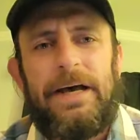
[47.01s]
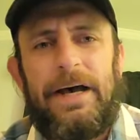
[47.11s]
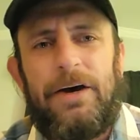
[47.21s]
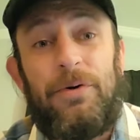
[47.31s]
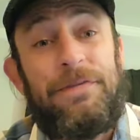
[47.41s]

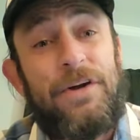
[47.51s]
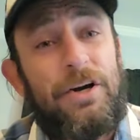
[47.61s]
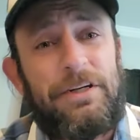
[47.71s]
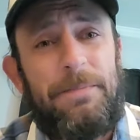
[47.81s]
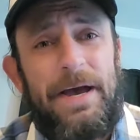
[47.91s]
Uh, we've
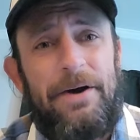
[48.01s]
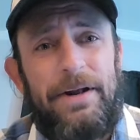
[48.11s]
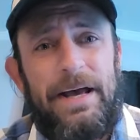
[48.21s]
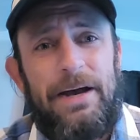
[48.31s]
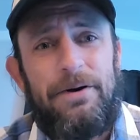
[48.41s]
talked
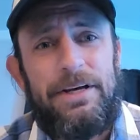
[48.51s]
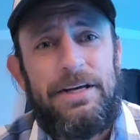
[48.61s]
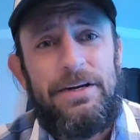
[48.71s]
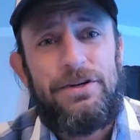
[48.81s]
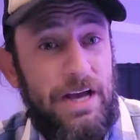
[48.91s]
about how
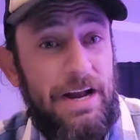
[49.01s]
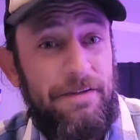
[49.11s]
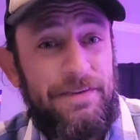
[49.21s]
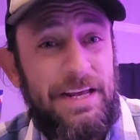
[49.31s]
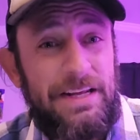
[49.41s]
he's kind
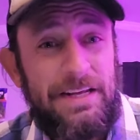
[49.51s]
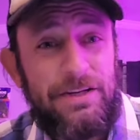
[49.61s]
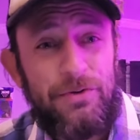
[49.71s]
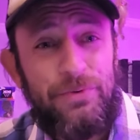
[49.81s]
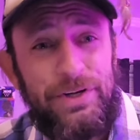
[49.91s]
of getting
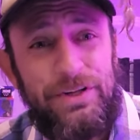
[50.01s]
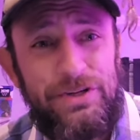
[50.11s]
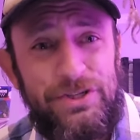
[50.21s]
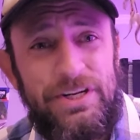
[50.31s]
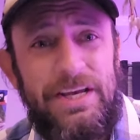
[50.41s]
into real
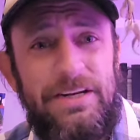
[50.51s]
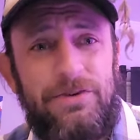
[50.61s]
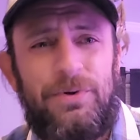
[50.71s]
estate.